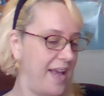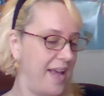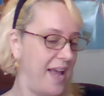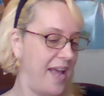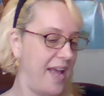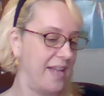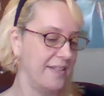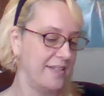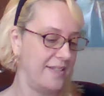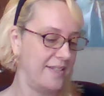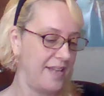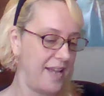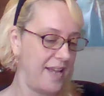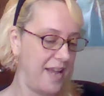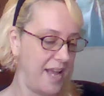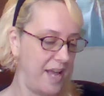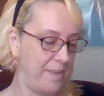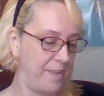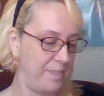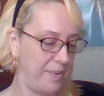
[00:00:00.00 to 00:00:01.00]
on
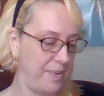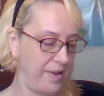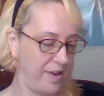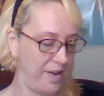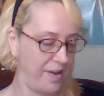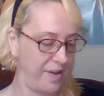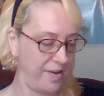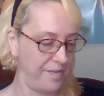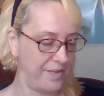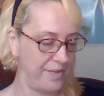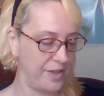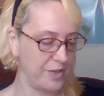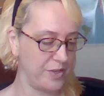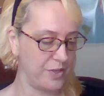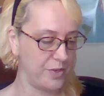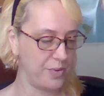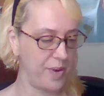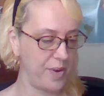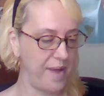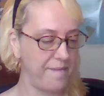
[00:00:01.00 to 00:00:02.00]
top of the
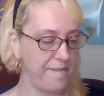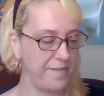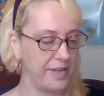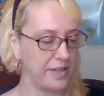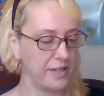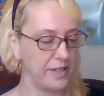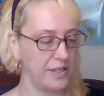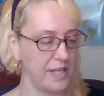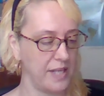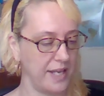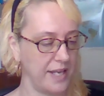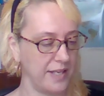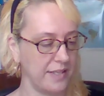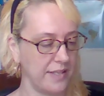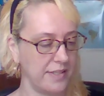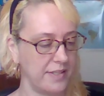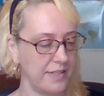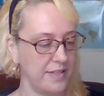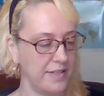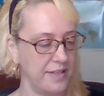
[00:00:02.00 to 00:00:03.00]
traffic
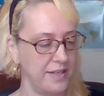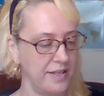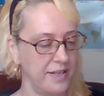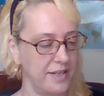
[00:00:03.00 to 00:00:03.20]
lights.